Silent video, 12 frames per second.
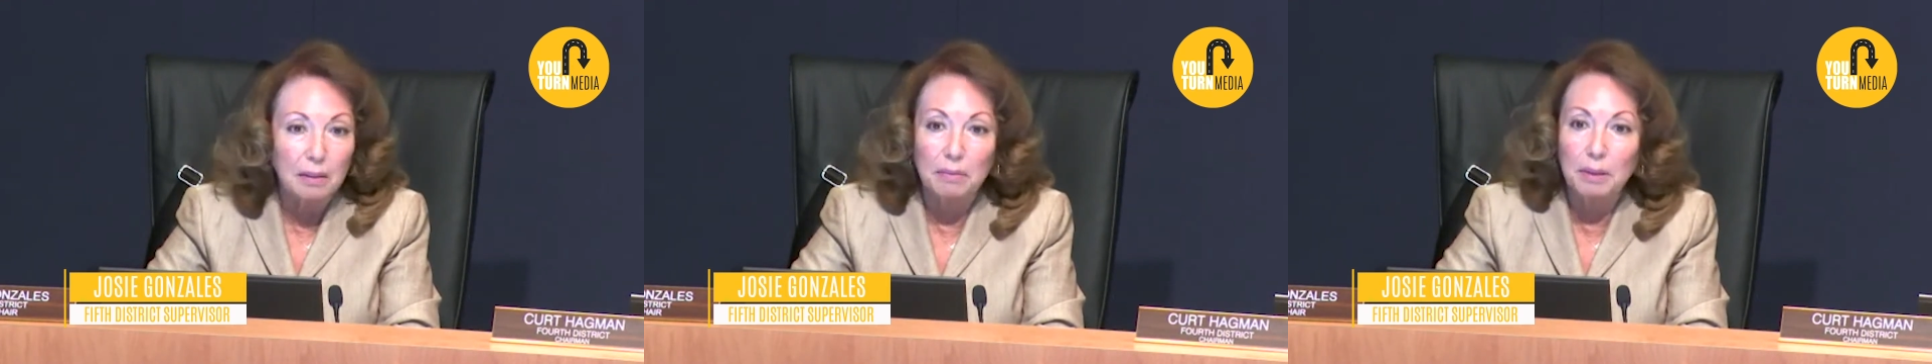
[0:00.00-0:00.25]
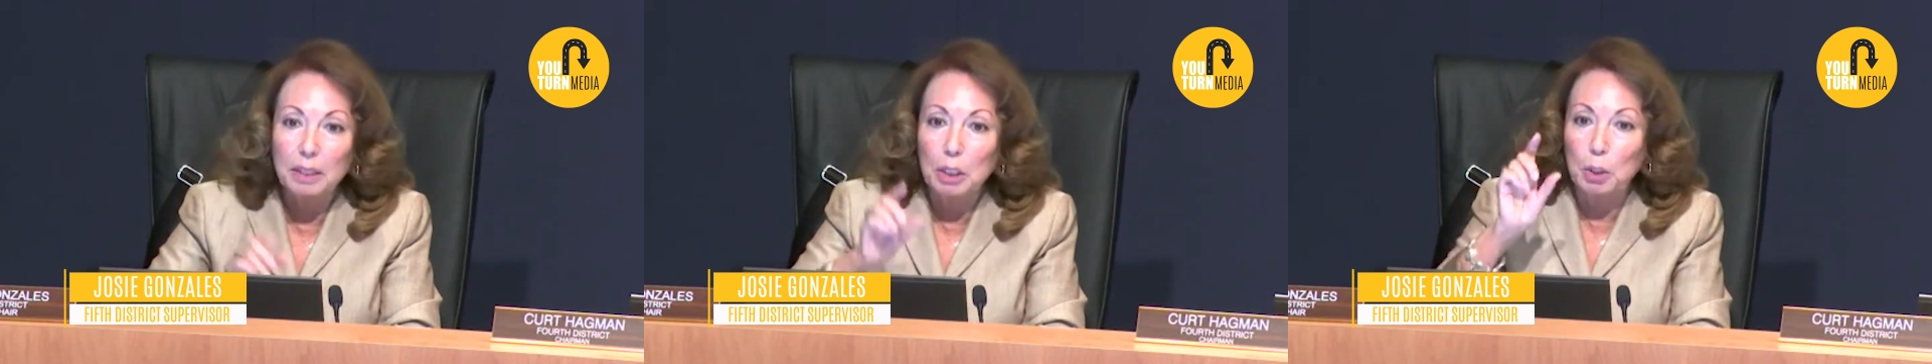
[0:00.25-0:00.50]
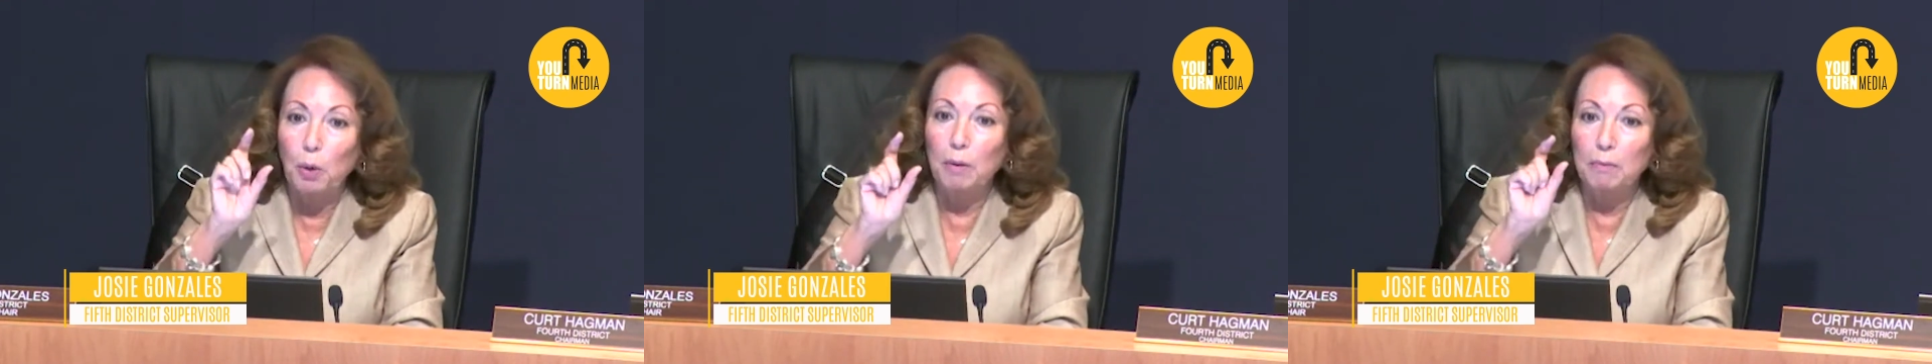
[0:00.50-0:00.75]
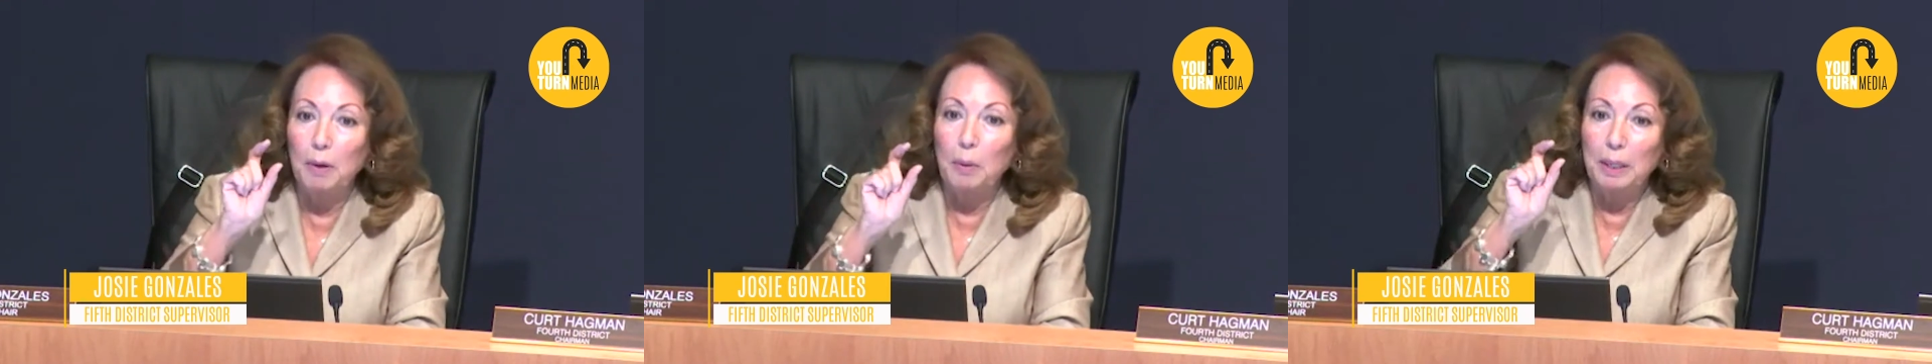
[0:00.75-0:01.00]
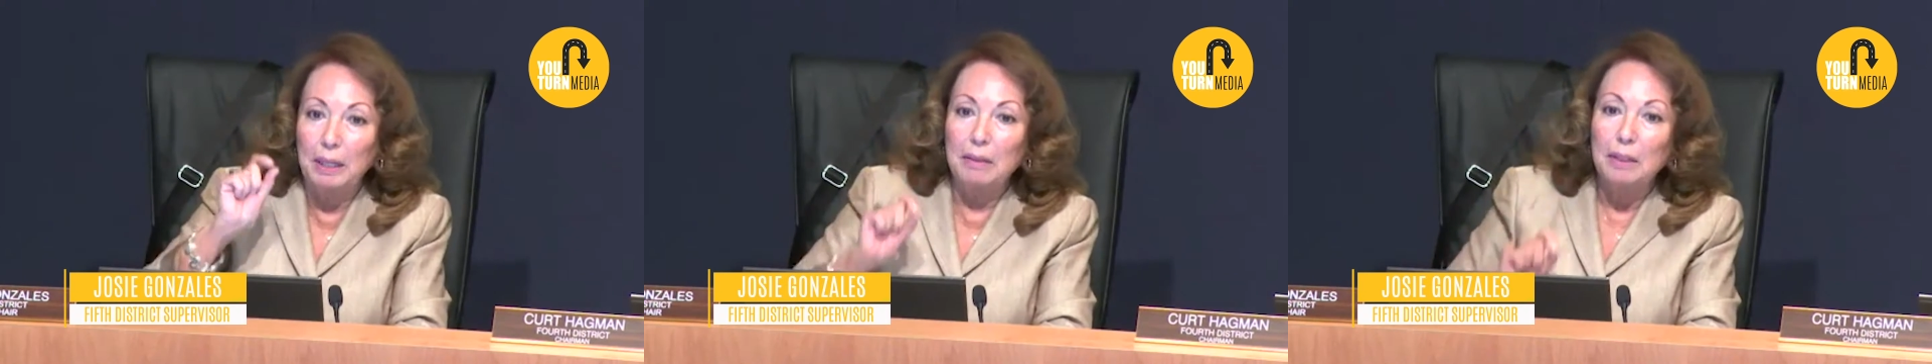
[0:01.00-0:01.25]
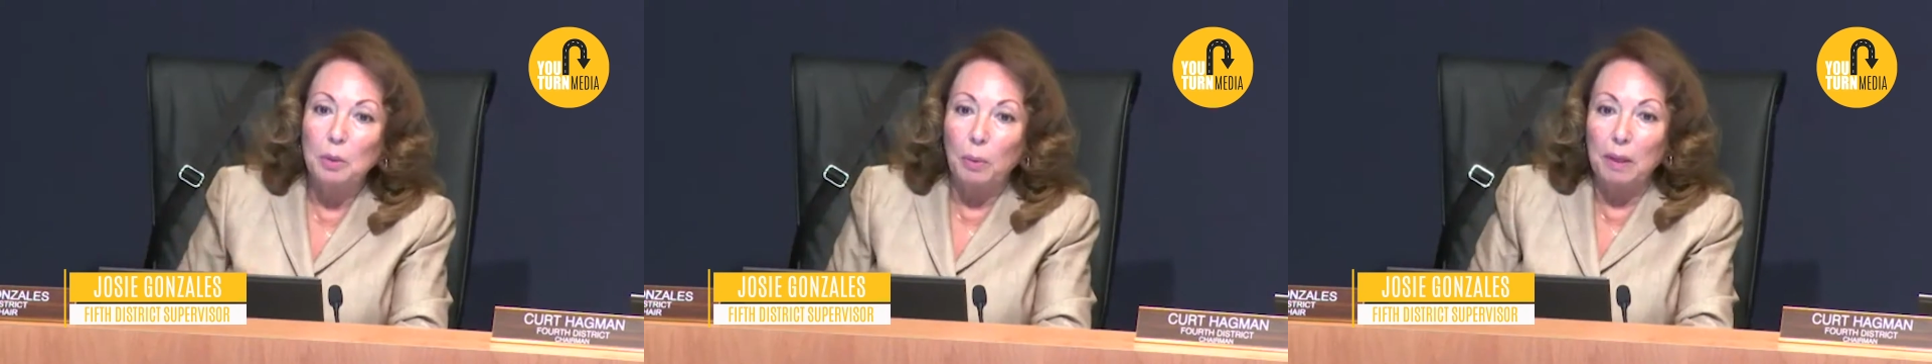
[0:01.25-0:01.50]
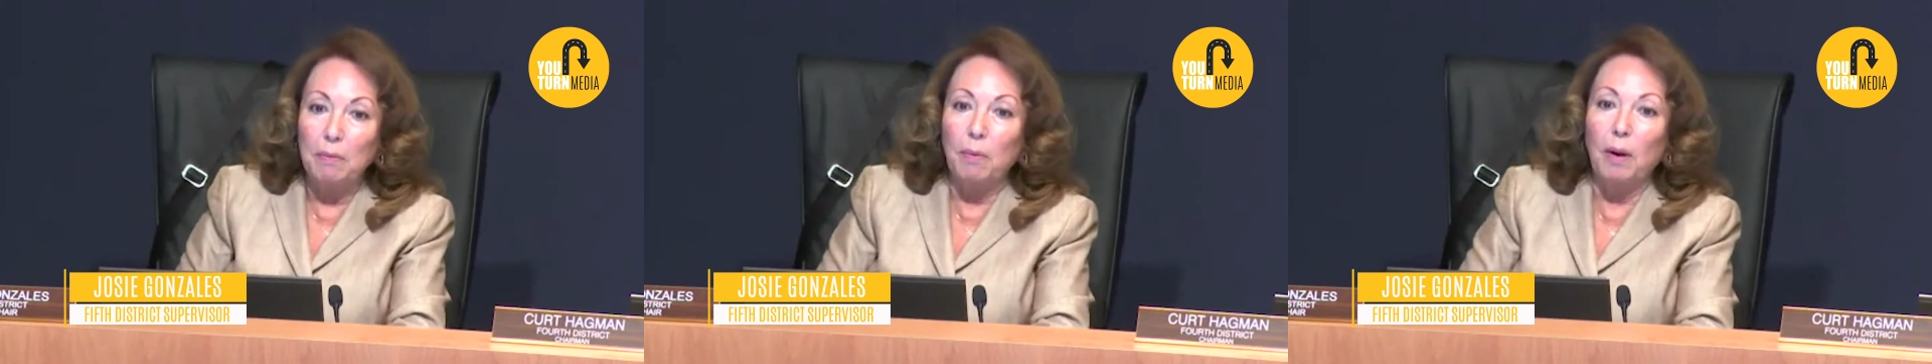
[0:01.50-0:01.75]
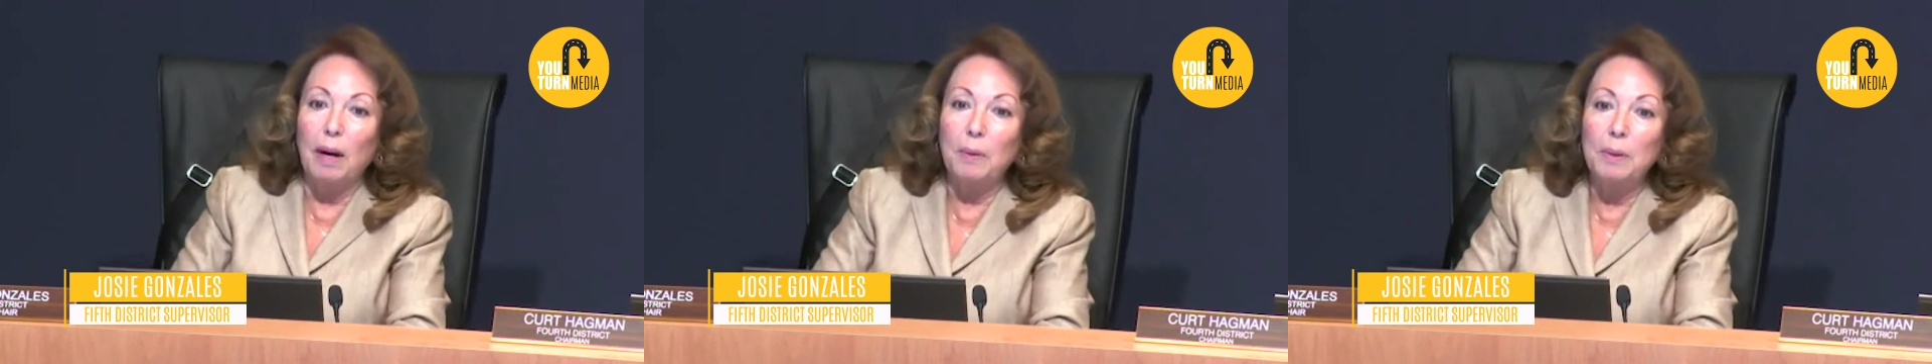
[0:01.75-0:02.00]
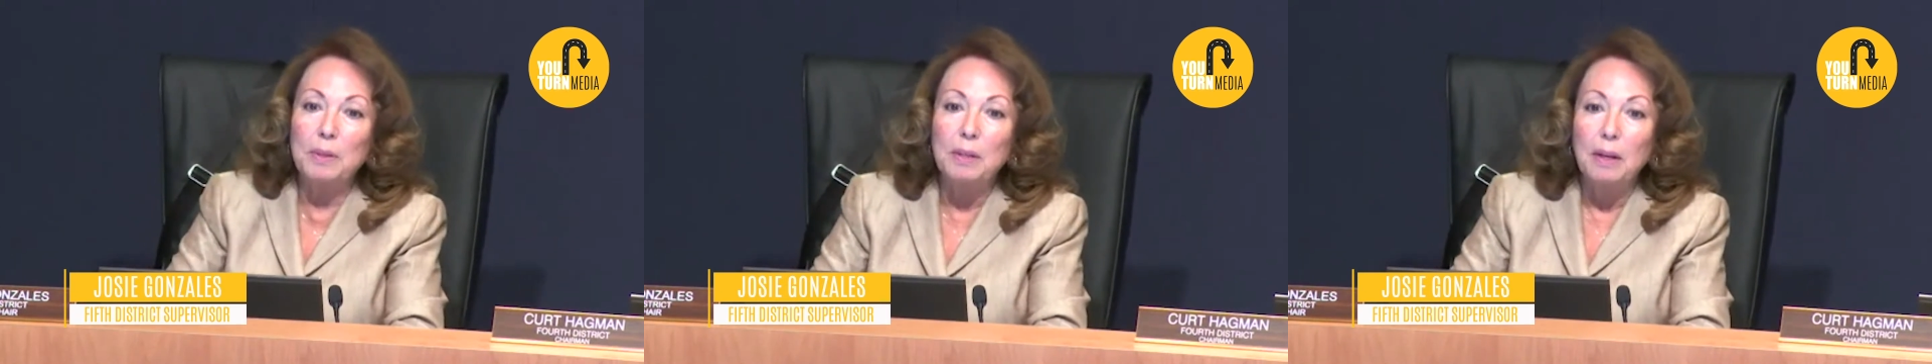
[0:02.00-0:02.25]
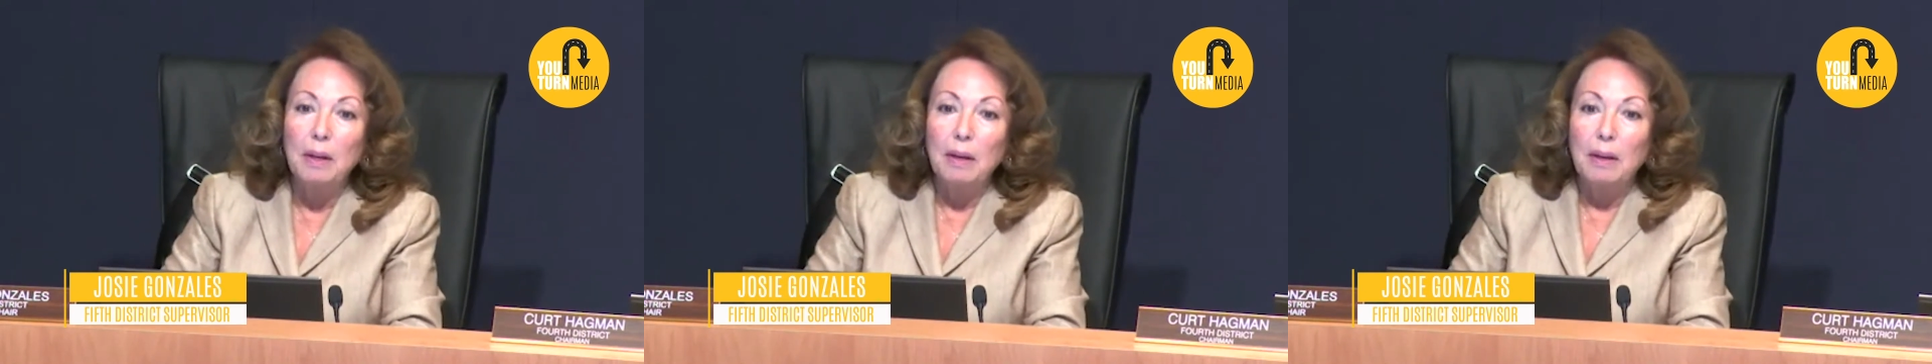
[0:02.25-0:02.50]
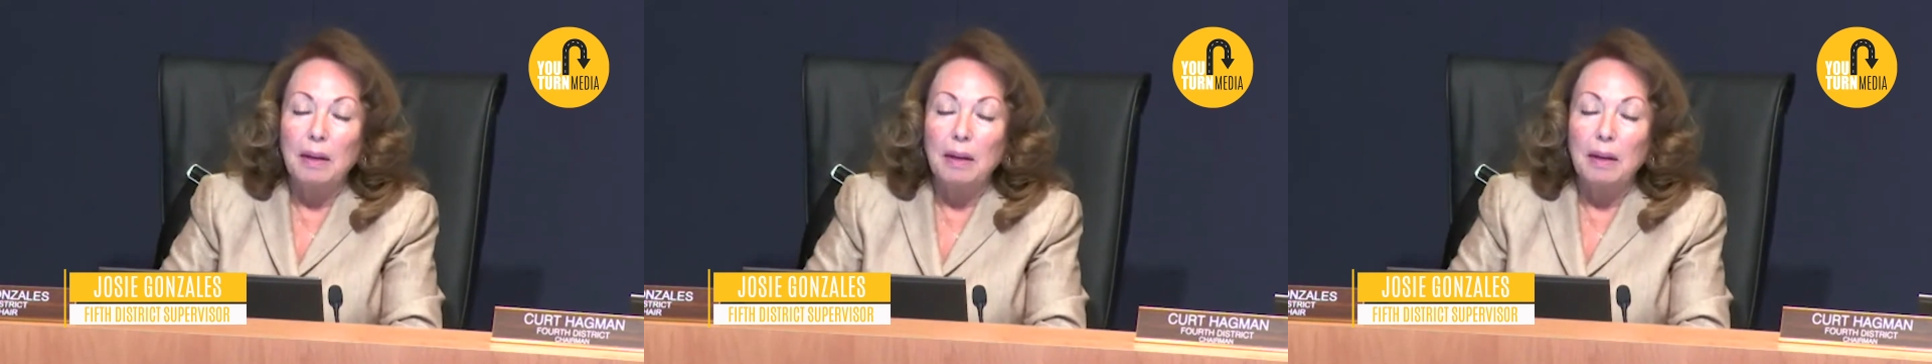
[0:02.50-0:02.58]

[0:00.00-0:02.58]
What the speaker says: the very short voting 24 hours.